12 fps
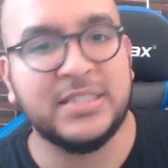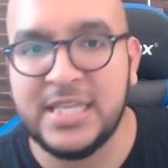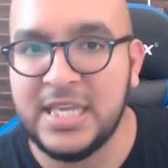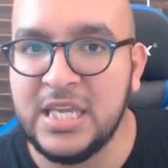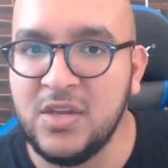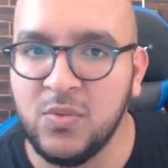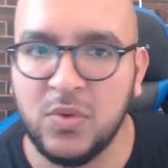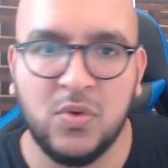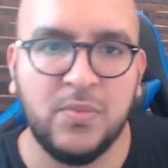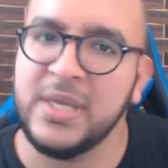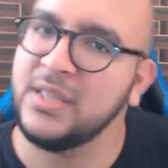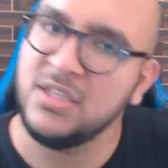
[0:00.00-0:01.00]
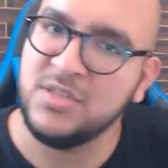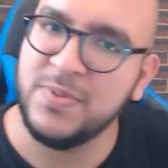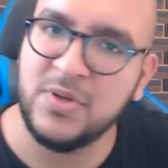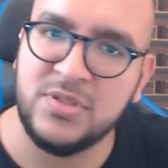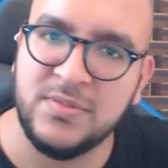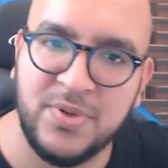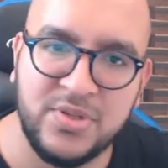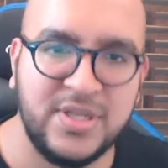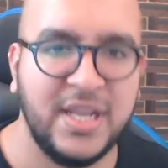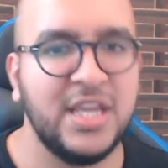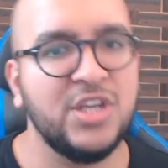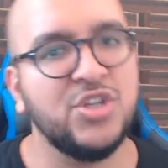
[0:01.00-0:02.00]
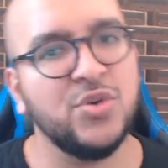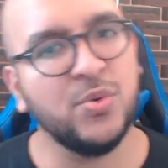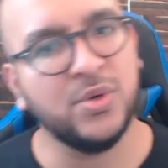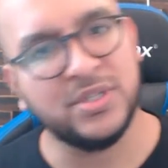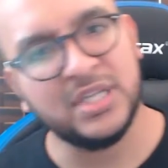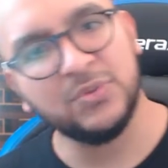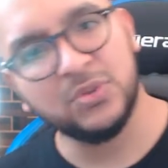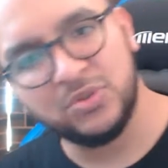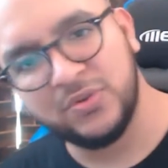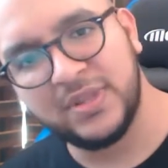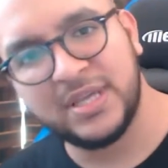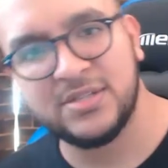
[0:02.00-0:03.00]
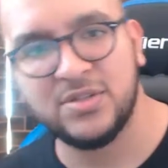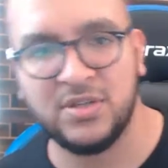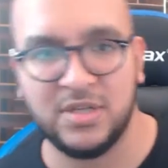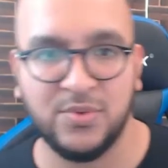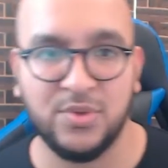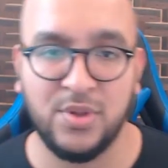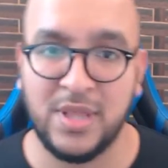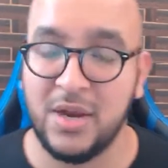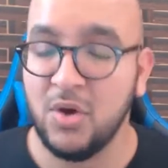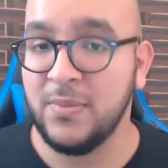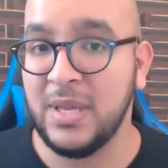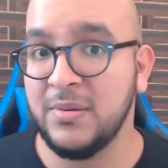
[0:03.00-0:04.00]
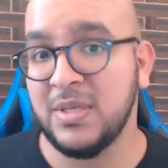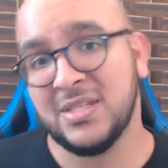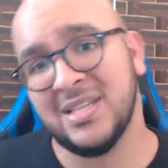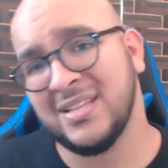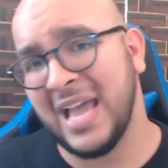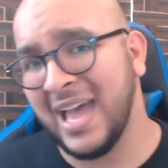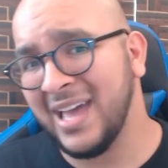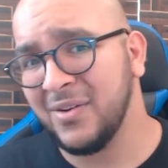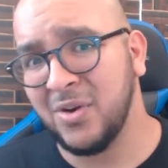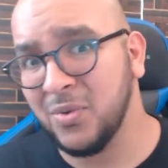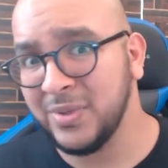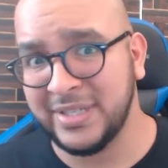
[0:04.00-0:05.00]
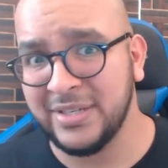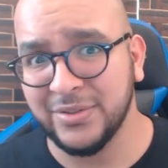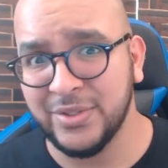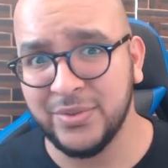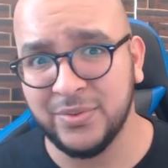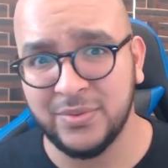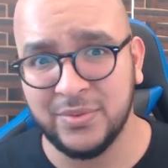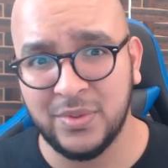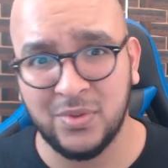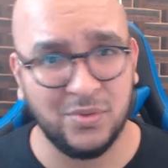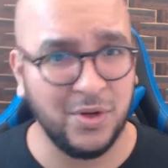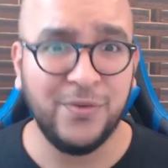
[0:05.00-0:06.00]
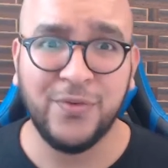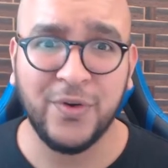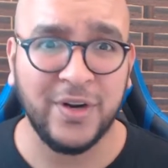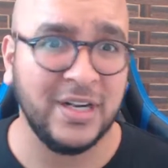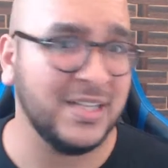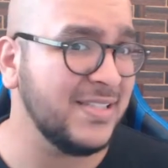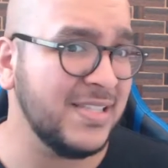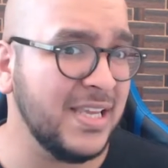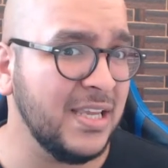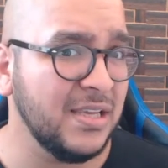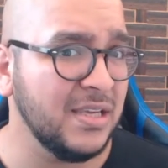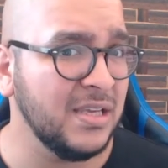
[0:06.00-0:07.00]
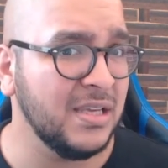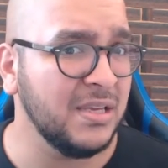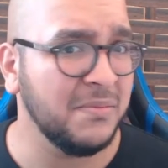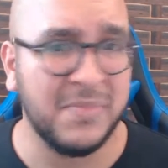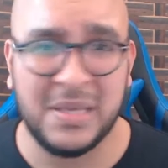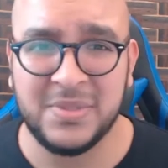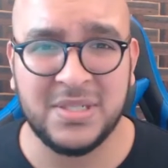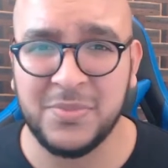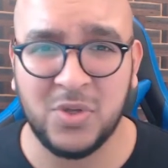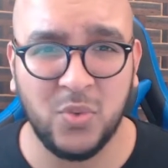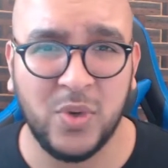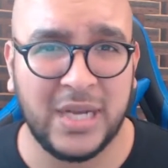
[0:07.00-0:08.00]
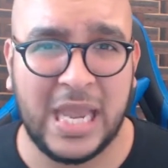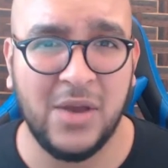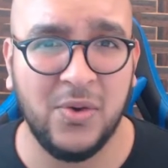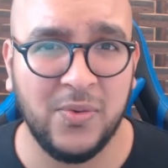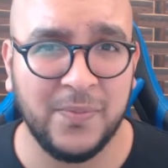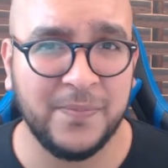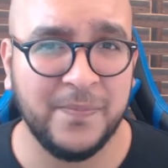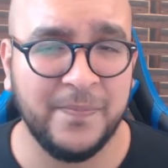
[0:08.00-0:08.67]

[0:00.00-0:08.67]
D will make this person hate you, or D will do this, or D will do that. Or maybe he says, I don't know what D will do. Roll for it. Let's see. Maybe something will work out.